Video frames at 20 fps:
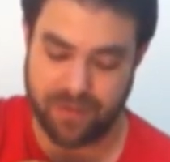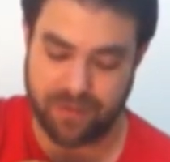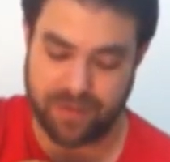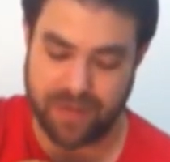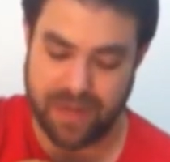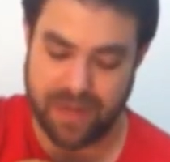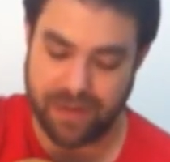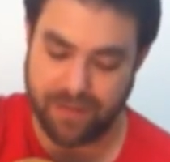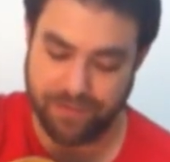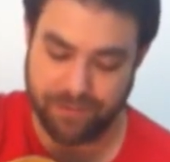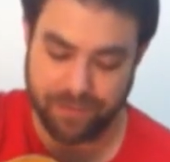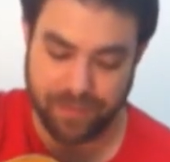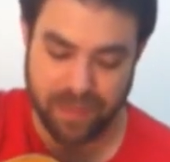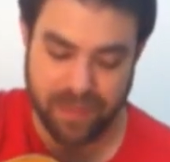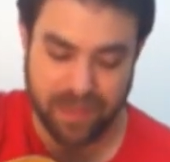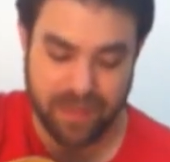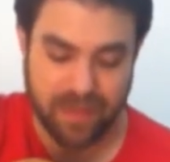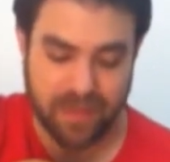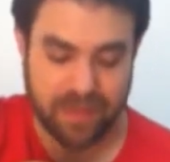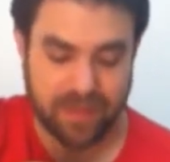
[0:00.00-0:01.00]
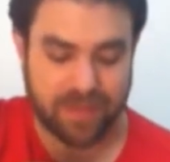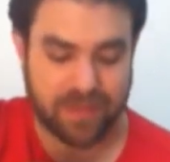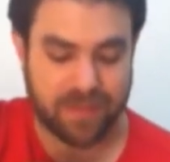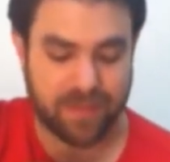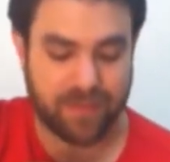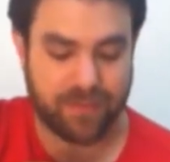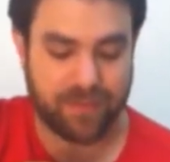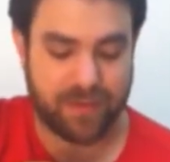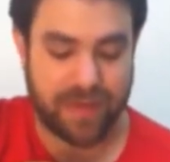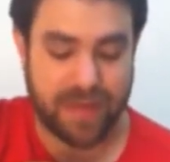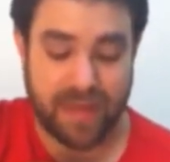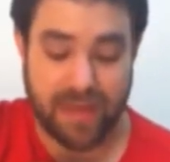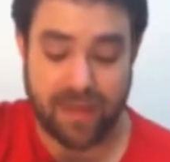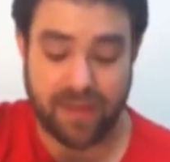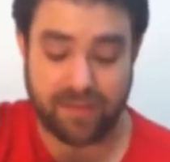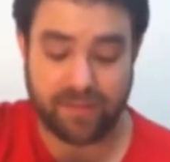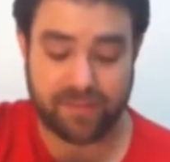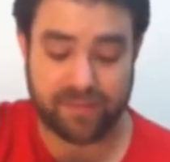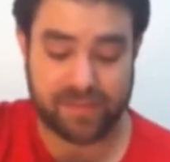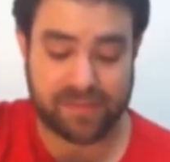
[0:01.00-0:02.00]
Okay? So we
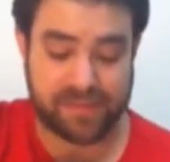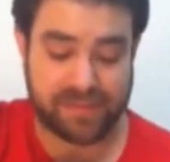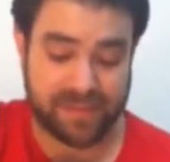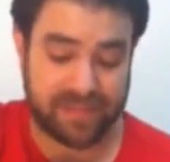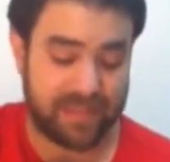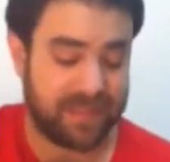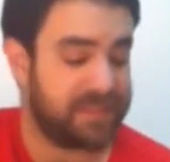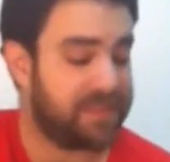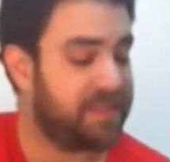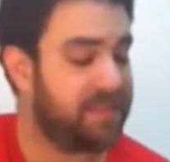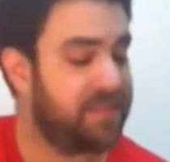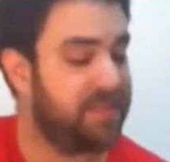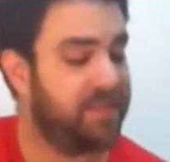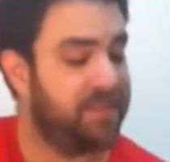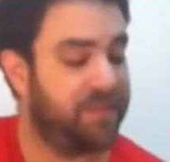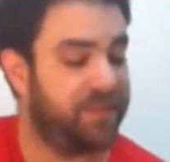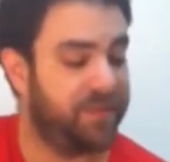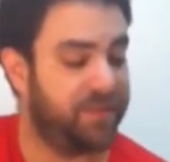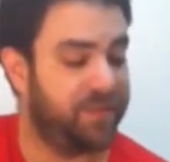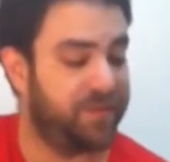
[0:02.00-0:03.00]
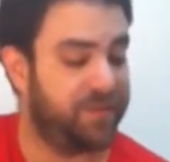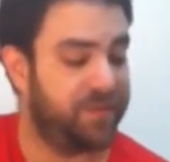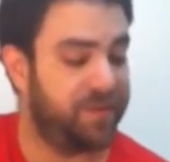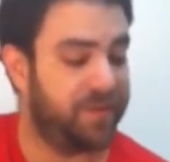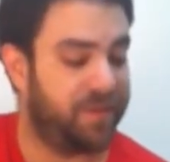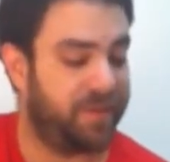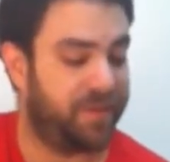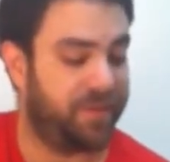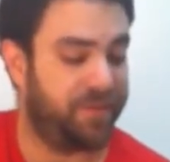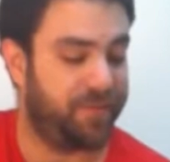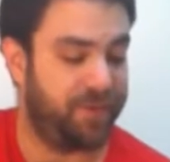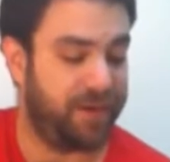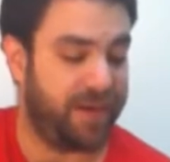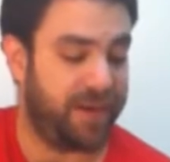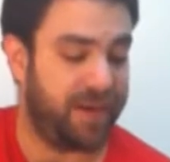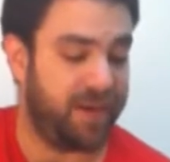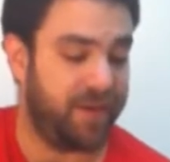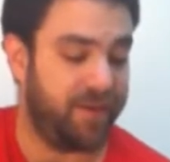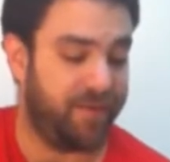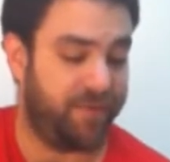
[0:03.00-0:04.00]
have 6, 2,
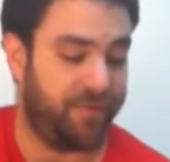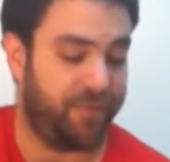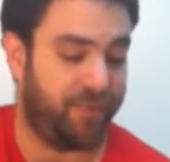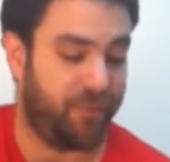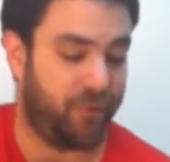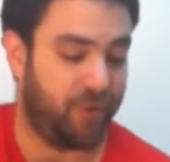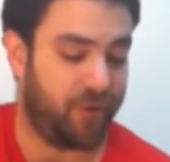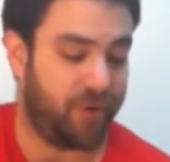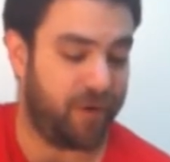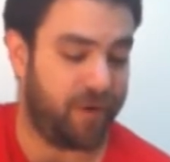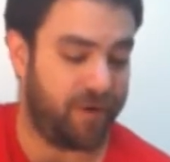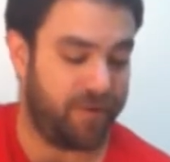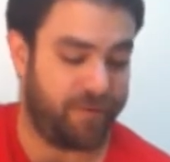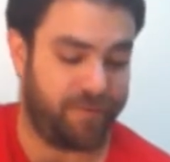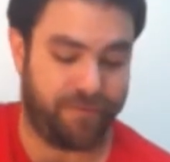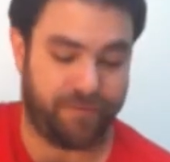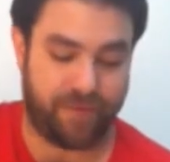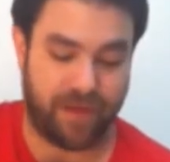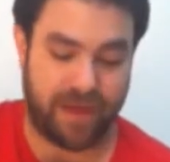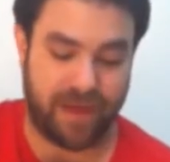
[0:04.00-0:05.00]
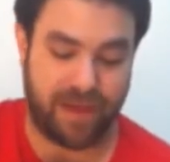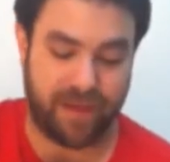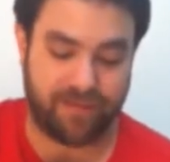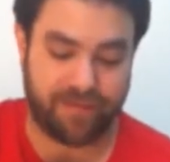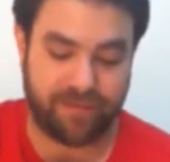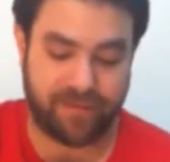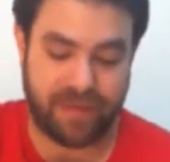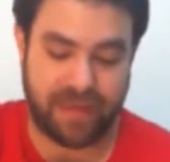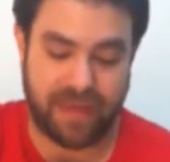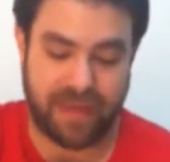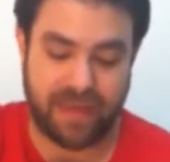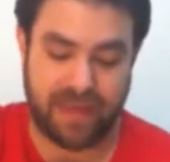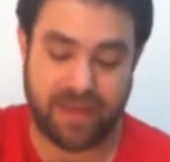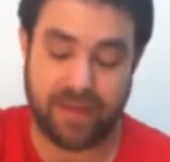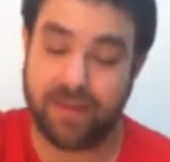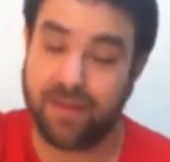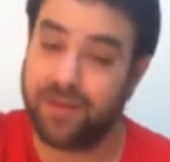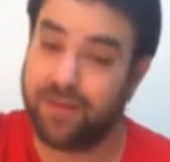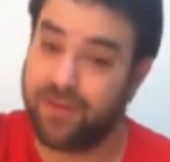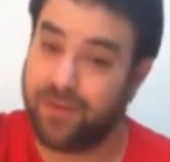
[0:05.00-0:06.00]
3, 4, 5,
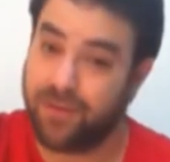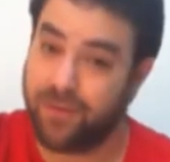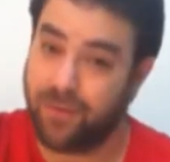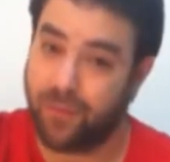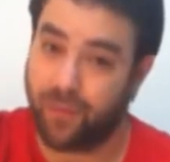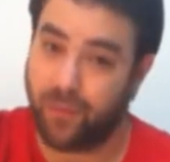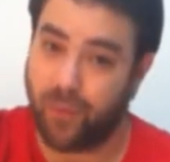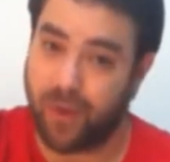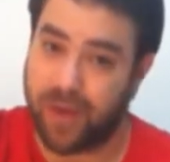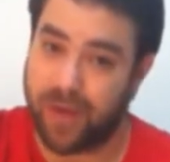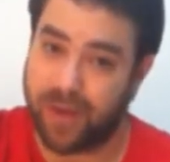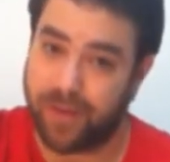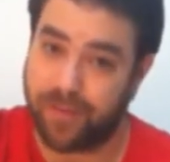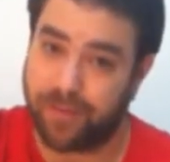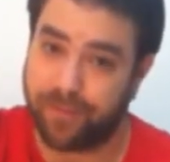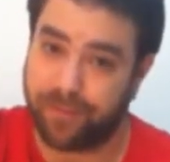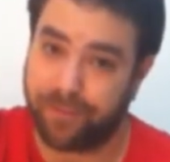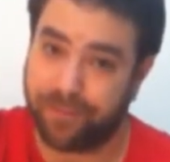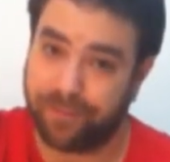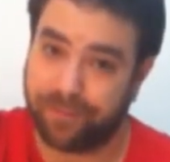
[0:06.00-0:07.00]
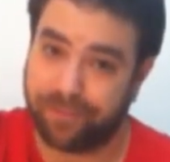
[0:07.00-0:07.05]
and 1.